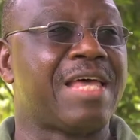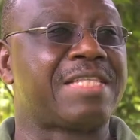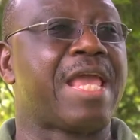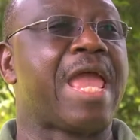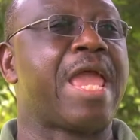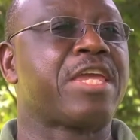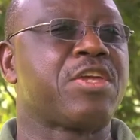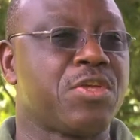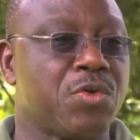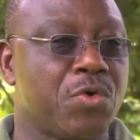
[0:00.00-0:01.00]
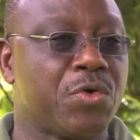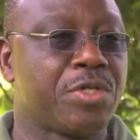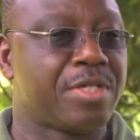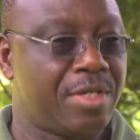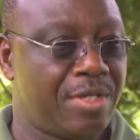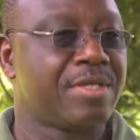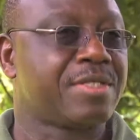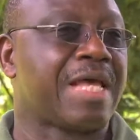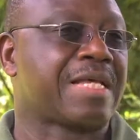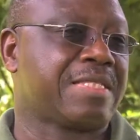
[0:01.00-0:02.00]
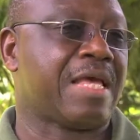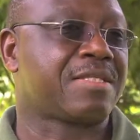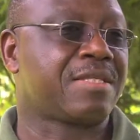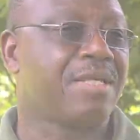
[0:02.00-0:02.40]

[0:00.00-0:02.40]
that's a huge success.